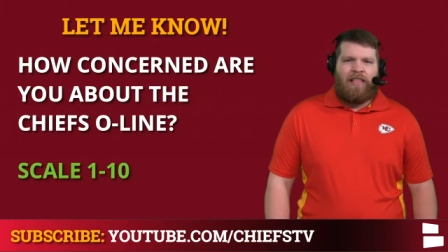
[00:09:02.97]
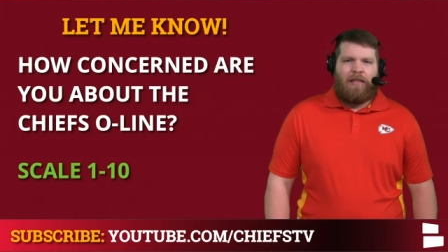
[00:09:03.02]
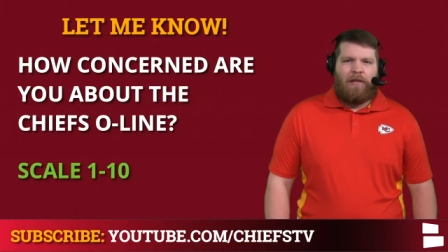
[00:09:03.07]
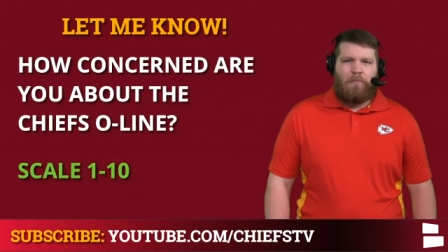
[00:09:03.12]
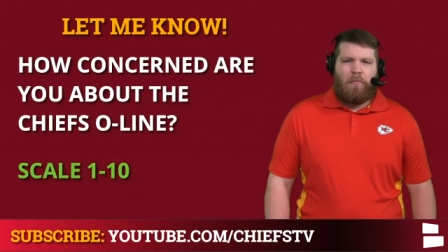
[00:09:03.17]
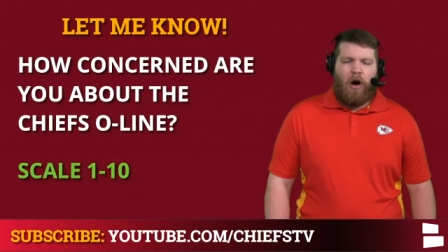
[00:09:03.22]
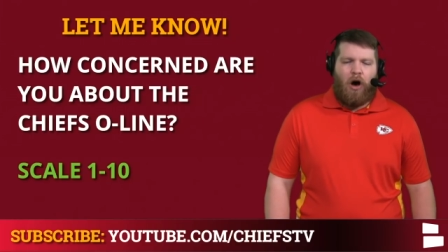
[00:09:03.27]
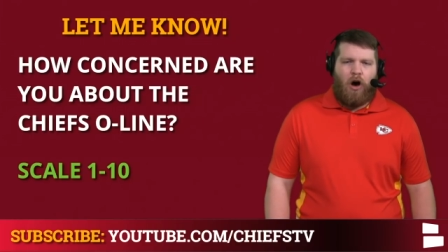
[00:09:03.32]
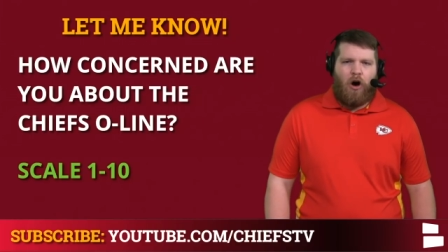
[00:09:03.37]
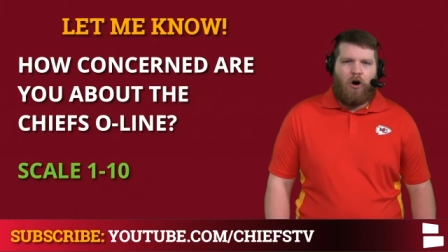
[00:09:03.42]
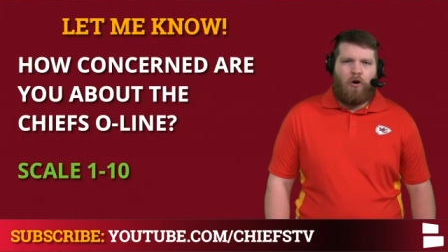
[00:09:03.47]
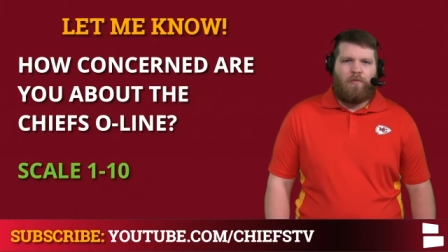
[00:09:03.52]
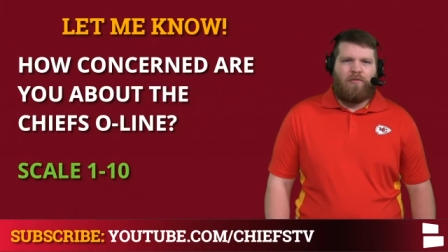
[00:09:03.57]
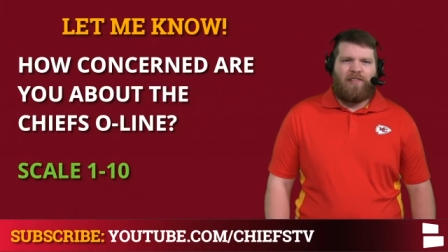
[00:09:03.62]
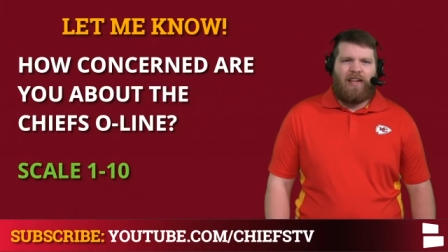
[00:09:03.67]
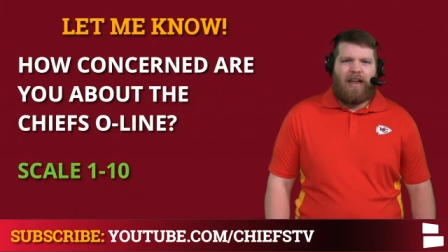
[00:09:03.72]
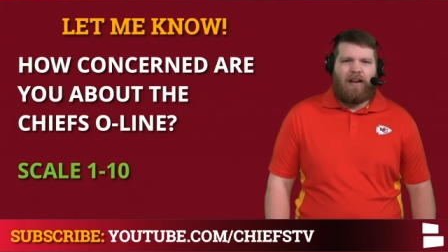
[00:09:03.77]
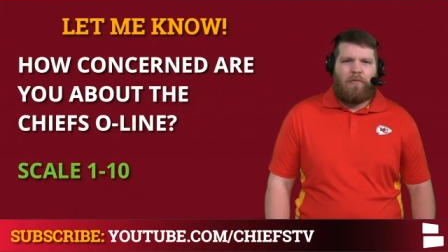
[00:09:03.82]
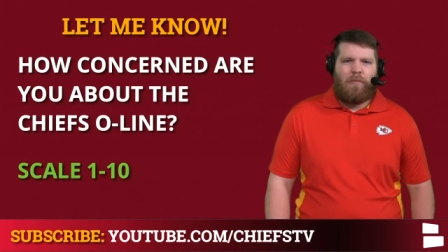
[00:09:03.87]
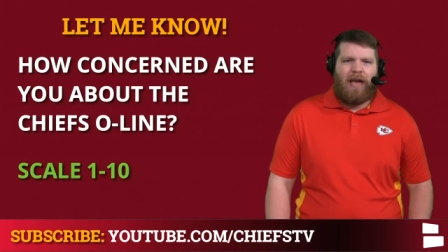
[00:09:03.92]
Mahomes
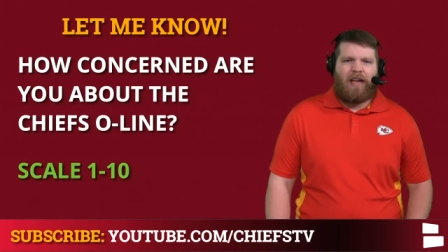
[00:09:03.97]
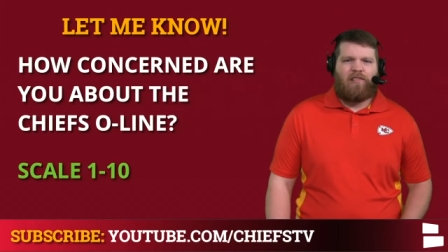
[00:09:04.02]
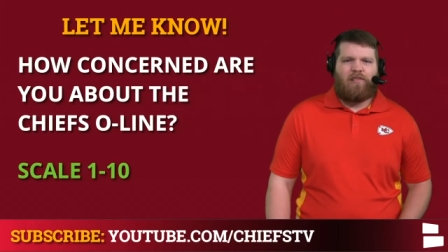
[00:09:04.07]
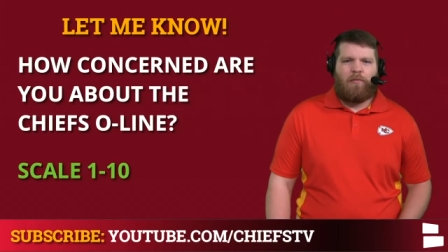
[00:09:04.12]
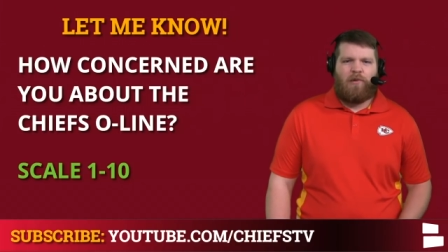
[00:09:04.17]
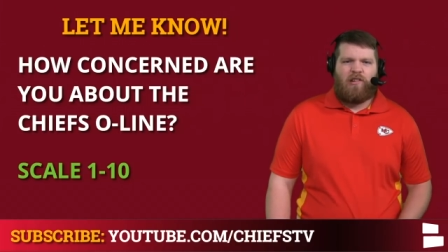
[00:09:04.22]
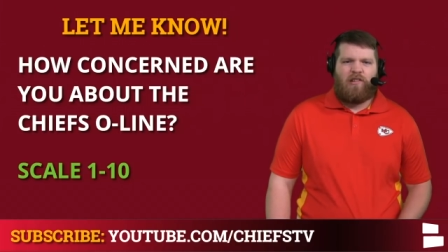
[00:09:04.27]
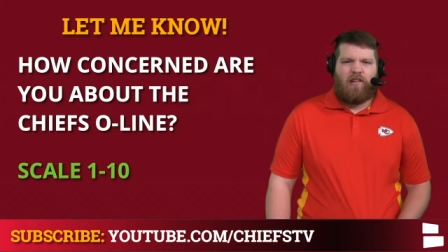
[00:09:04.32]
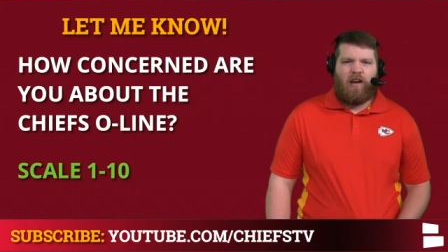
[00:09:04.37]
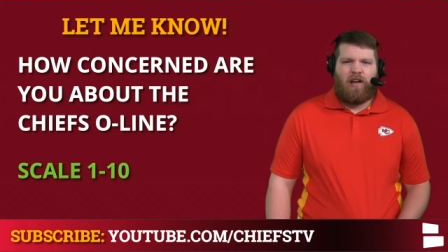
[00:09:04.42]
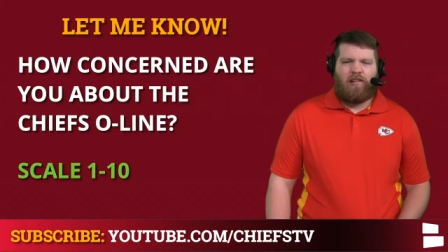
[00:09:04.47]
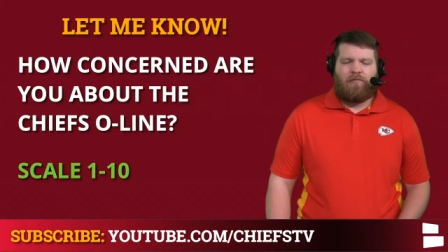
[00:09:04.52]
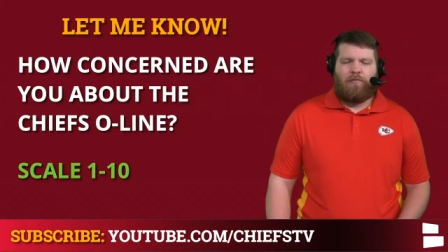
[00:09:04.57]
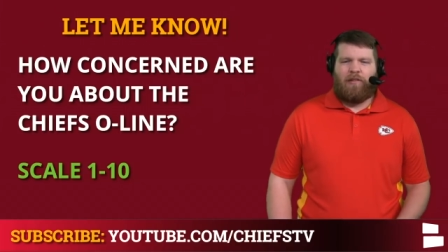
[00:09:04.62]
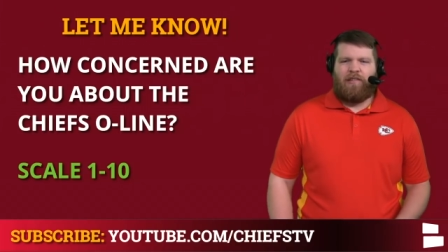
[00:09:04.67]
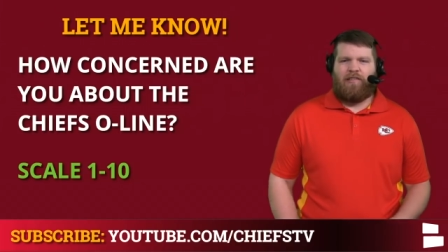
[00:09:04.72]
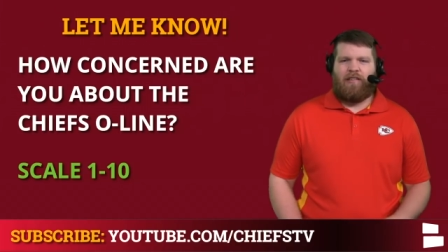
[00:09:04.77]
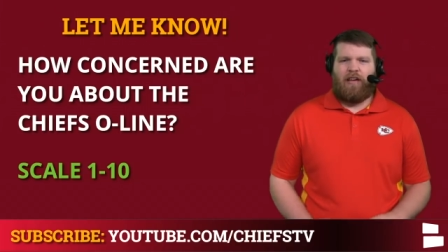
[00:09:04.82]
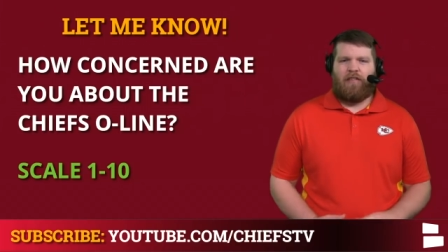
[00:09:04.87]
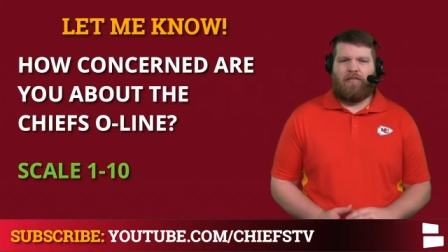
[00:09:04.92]
had to make some
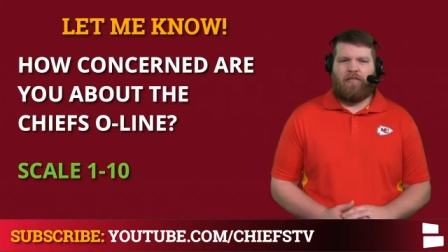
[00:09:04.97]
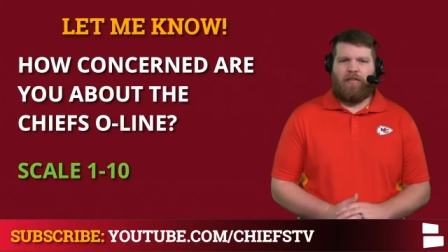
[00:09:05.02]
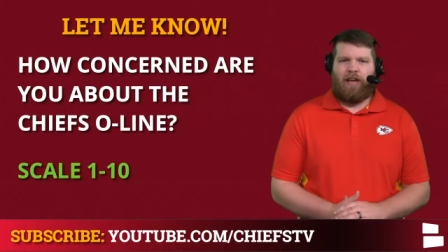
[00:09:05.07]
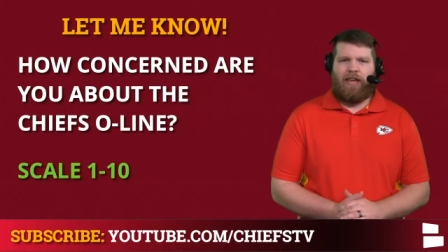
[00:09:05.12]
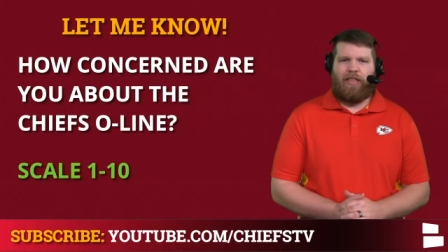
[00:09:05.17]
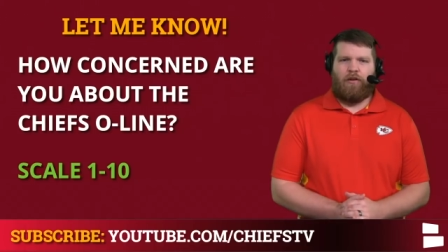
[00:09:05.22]
adjustments yesterday.